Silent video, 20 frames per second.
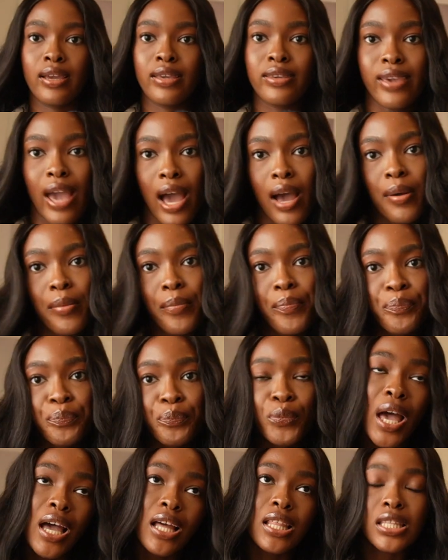yeah,
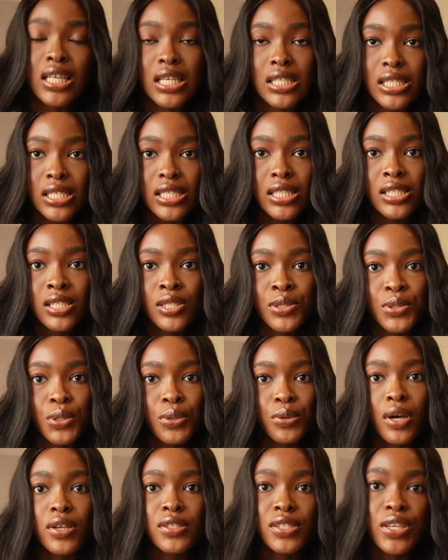that's it.
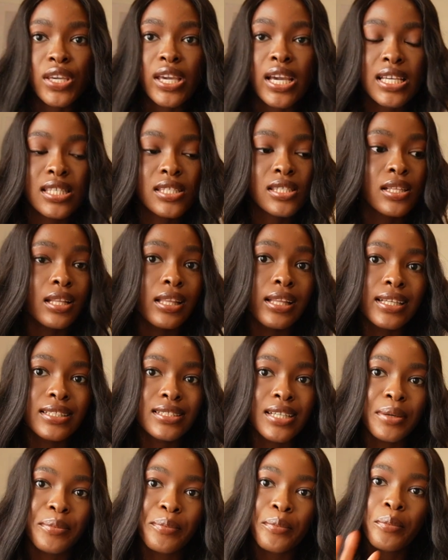So I'll see you guys later.